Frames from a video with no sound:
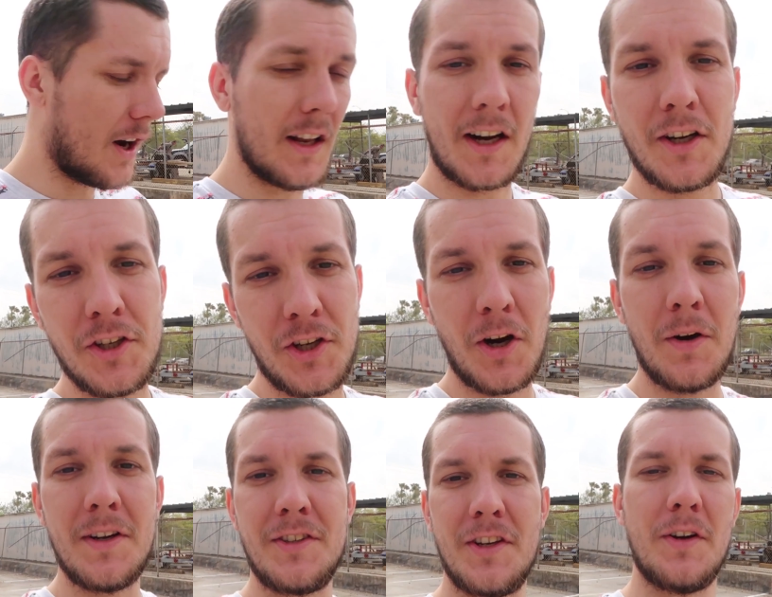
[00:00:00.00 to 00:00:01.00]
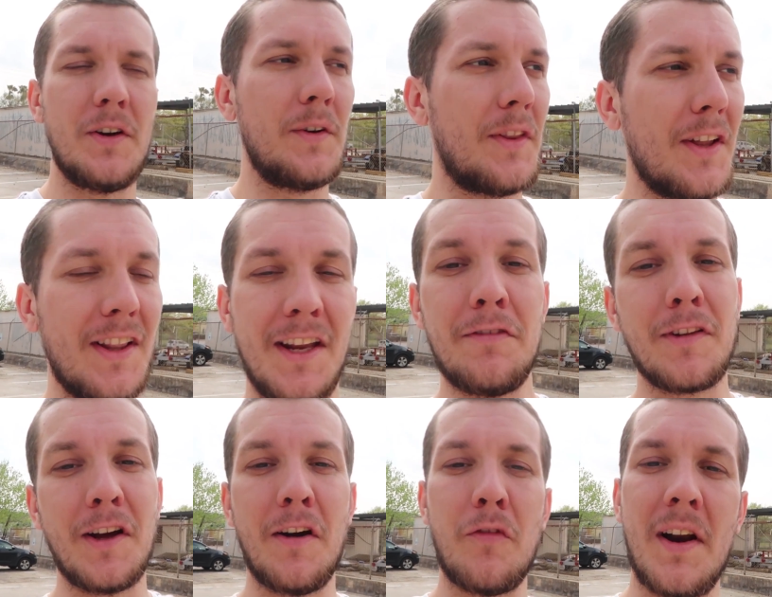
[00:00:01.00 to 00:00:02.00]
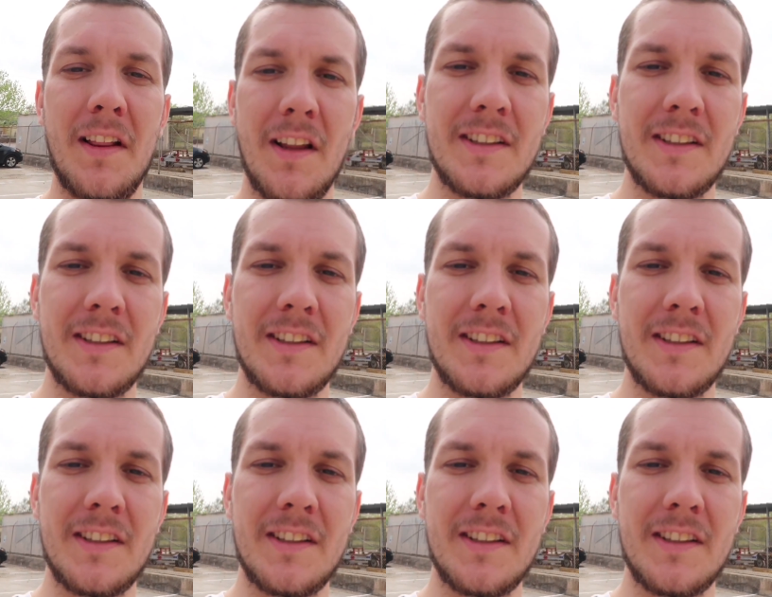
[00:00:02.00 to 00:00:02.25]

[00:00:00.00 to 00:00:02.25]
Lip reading: all I can show is you the leaflet of what it